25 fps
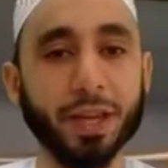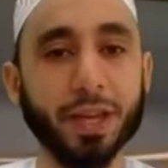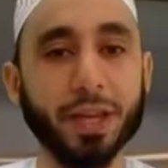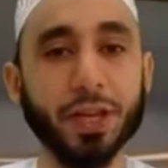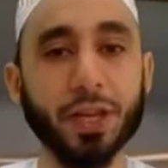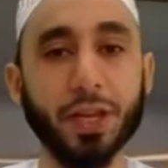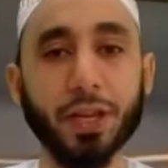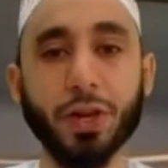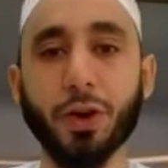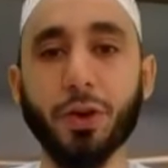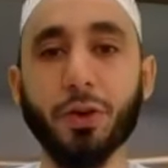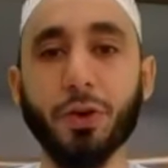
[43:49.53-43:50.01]

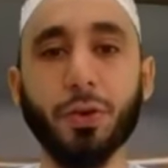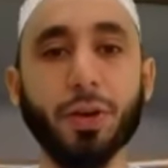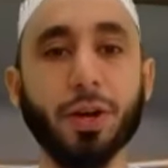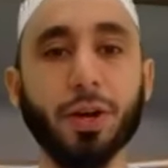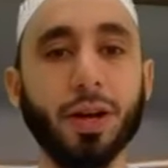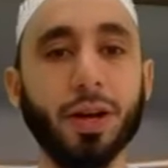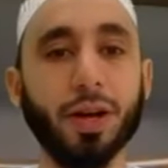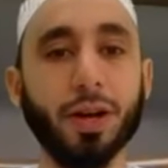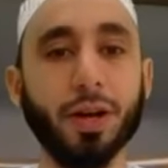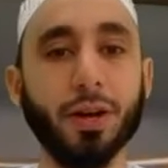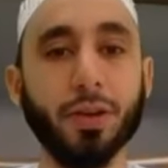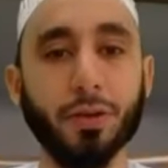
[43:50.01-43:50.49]
you know,
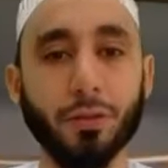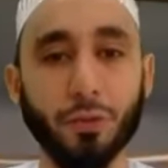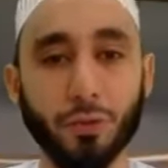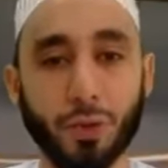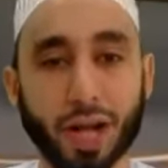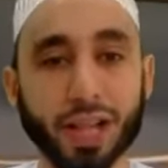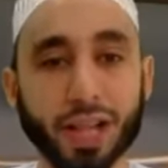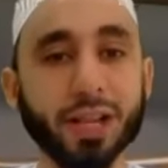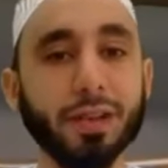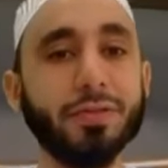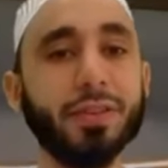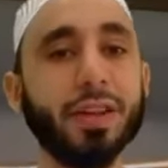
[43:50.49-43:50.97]

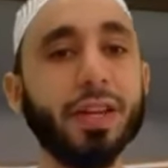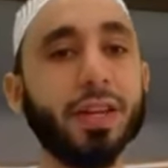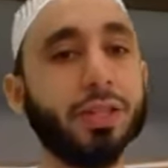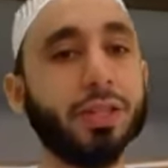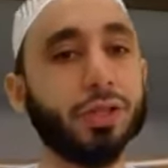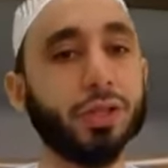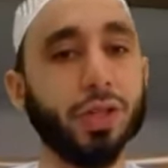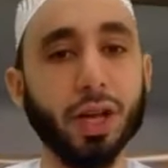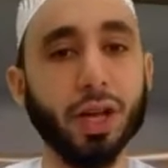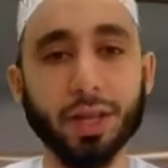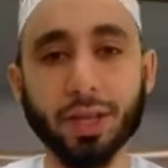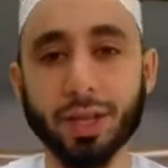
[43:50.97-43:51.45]
relevant,
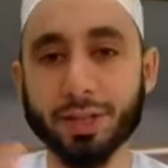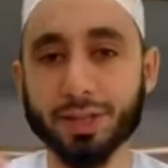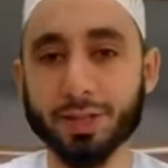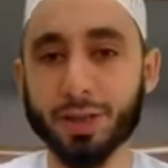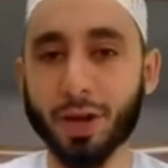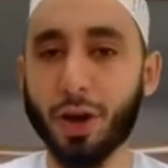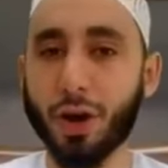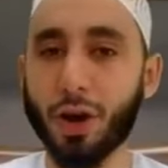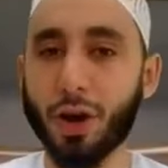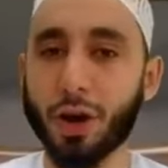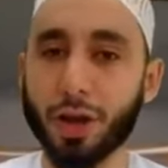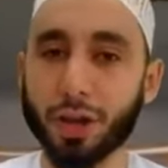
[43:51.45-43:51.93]
inshallah,
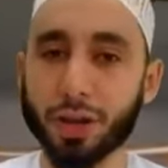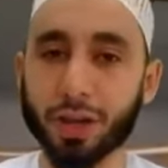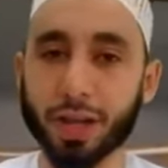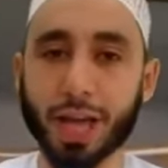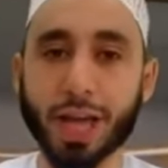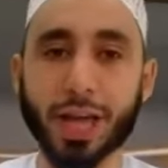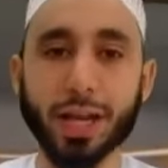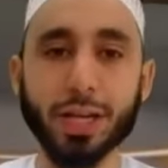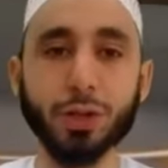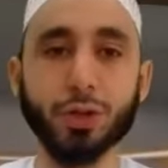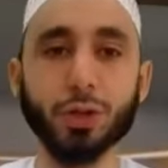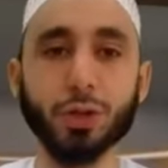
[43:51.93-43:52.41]
to all
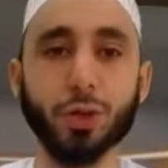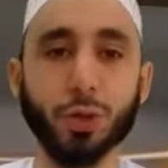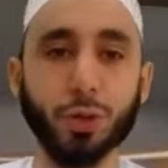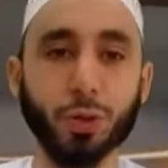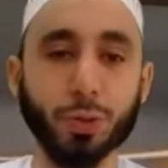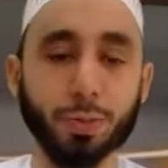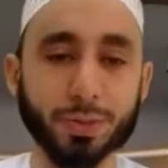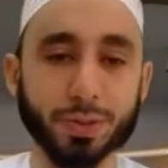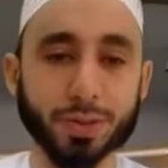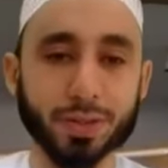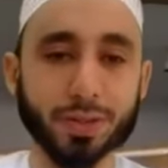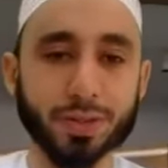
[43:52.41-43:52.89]
age
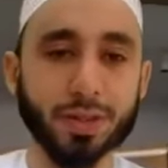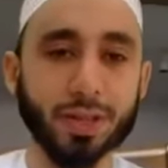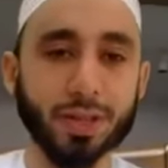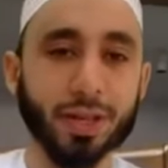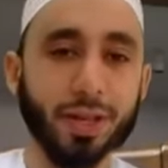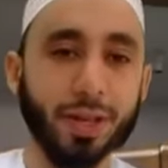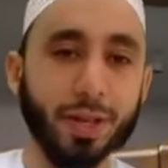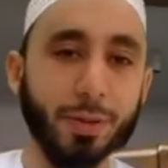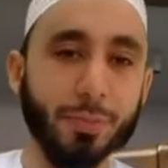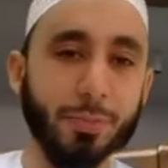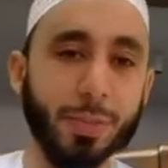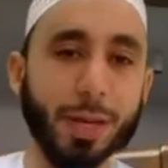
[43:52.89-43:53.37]
groups.
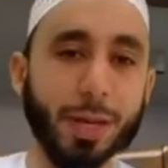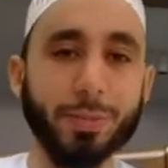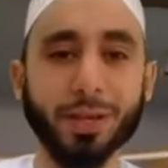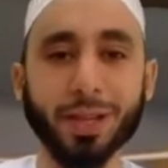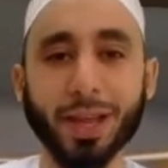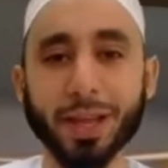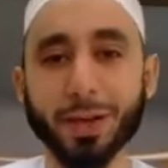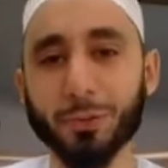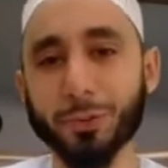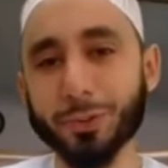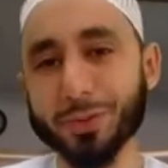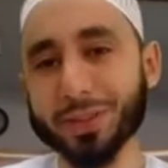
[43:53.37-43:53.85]
Maybe
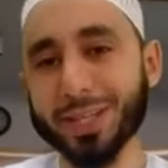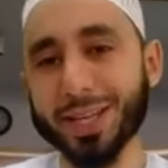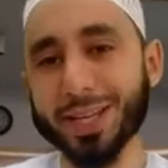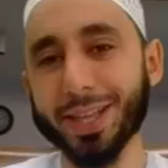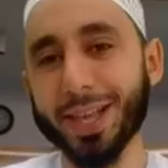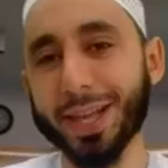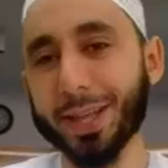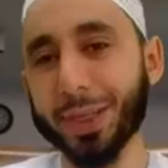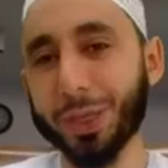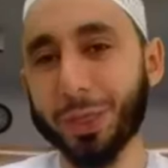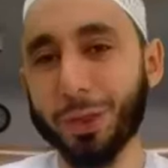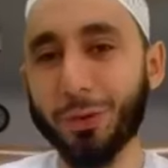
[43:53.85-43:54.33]
like we'll say
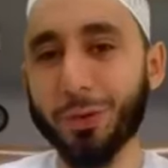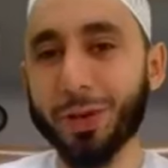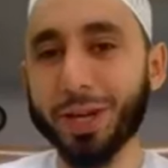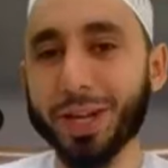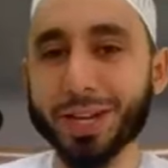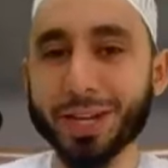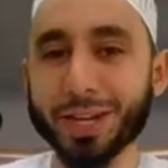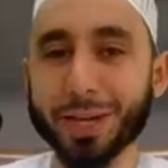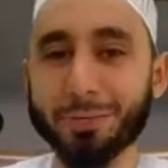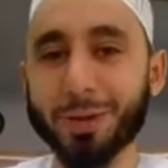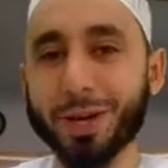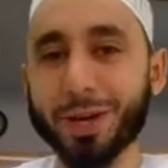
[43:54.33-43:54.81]
like 3
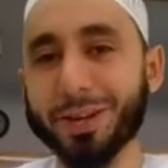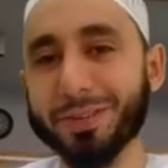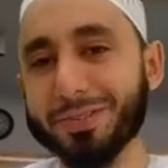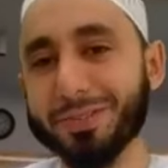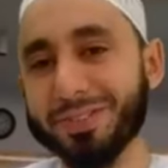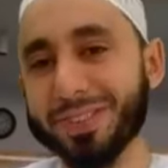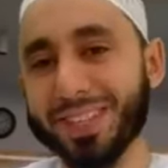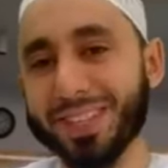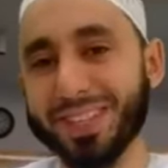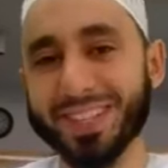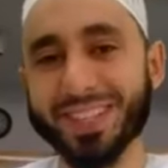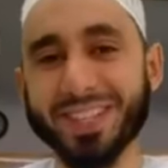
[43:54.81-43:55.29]
and
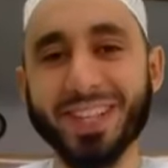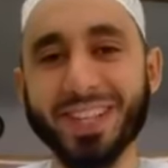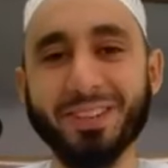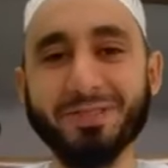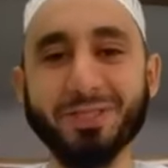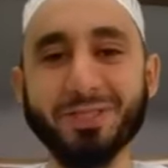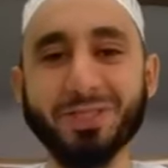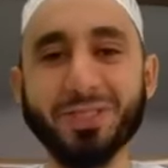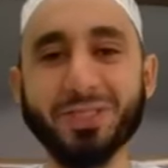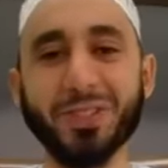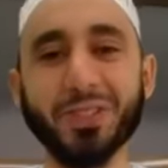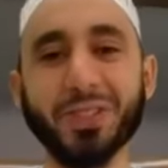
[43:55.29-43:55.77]
above. I'm
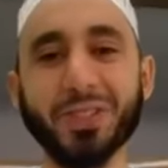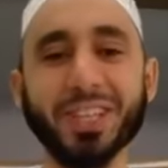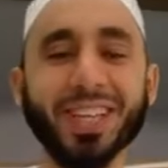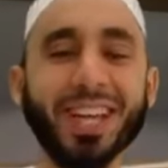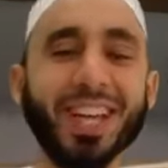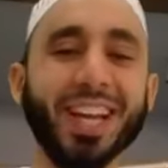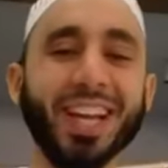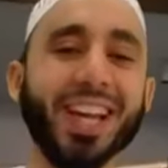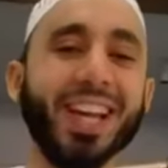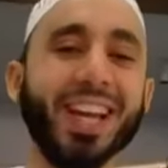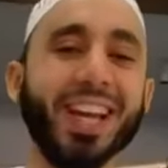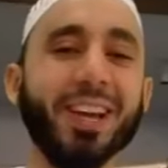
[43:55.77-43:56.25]
just joking.
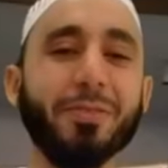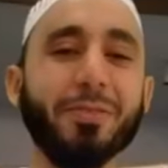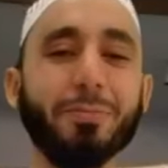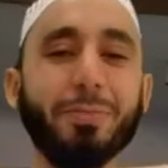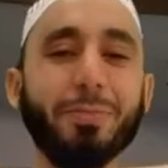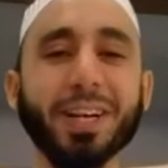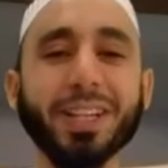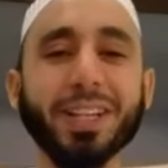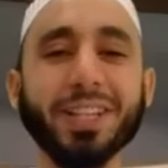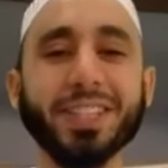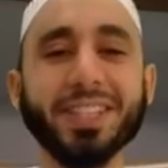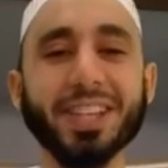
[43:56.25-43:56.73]

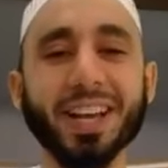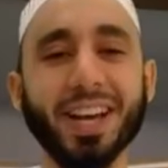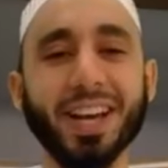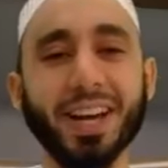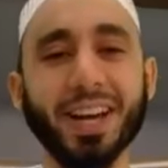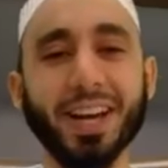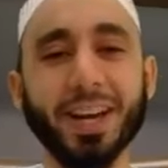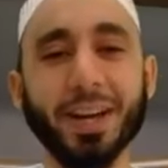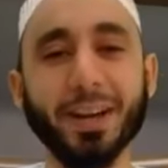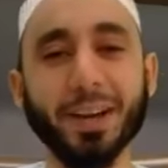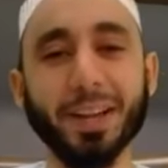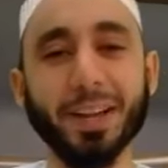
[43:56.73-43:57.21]
But
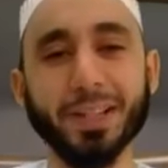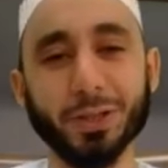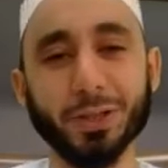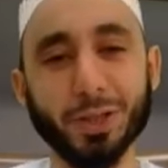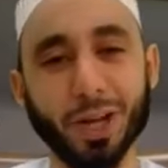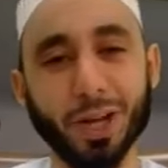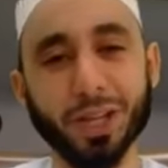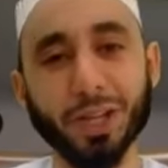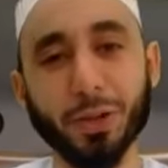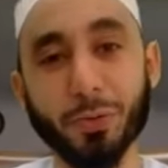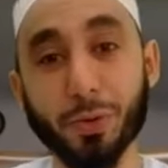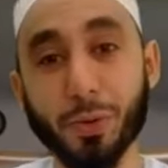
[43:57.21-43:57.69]

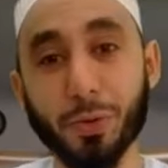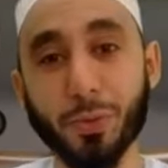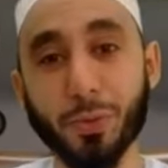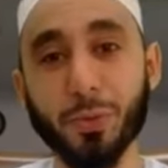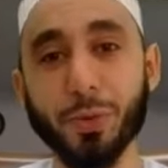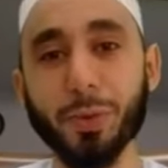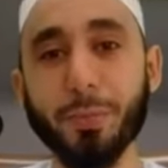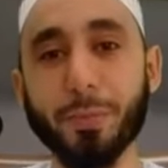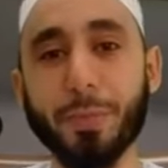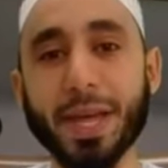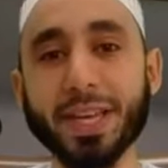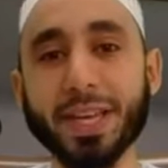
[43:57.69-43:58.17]
inshallah,
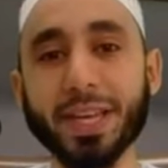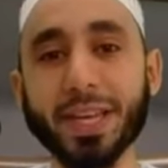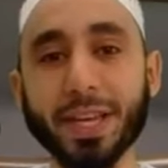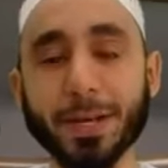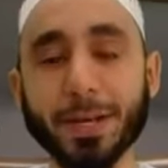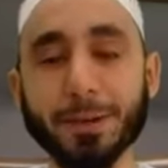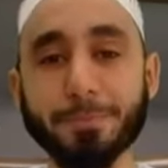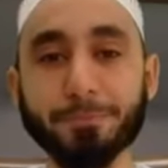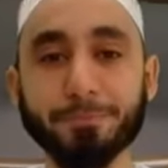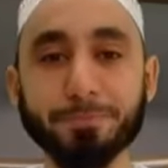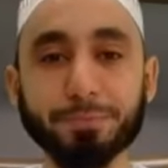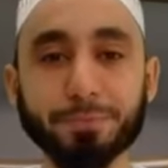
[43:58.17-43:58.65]
we'll make it